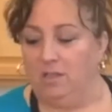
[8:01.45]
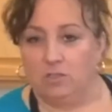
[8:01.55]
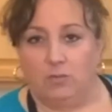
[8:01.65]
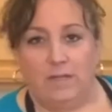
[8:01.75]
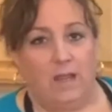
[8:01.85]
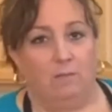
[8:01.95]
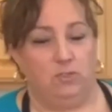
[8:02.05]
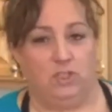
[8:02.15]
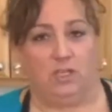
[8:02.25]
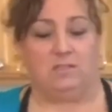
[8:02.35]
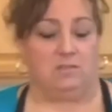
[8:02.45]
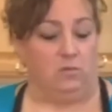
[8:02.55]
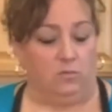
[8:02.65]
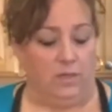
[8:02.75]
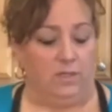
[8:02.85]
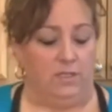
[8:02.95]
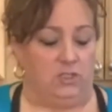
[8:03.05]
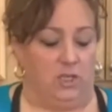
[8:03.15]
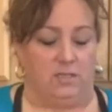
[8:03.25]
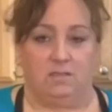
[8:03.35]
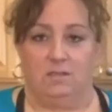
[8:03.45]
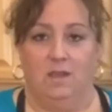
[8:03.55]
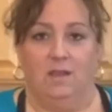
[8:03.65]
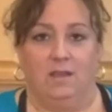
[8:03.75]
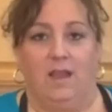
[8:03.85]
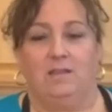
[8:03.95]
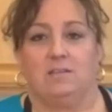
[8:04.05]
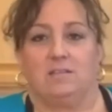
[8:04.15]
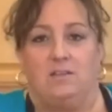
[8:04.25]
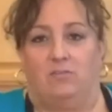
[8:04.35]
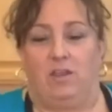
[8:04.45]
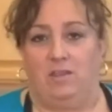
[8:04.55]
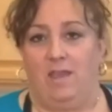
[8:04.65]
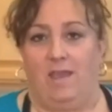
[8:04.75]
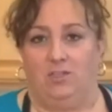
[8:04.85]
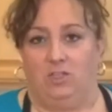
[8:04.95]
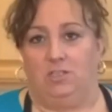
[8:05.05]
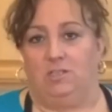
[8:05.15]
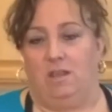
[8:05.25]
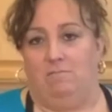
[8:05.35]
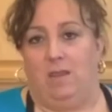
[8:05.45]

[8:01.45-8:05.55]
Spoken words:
So right now I'm just kind of searing the edges and